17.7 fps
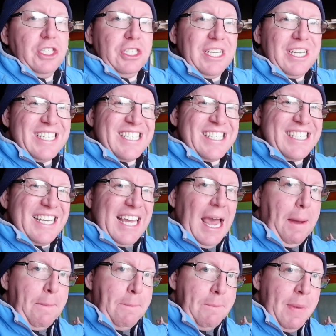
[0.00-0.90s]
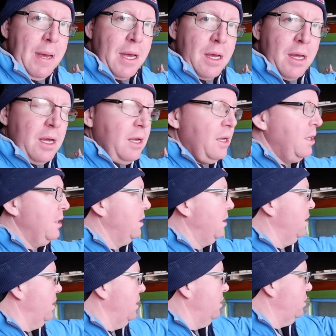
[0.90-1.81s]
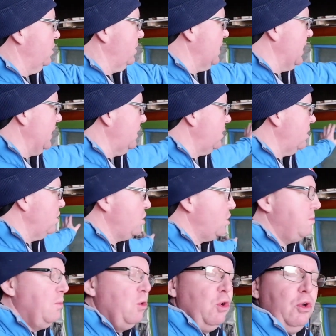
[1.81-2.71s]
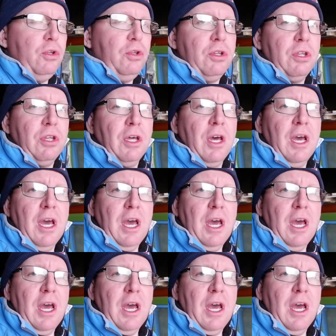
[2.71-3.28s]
just a skim, just nice and smooth,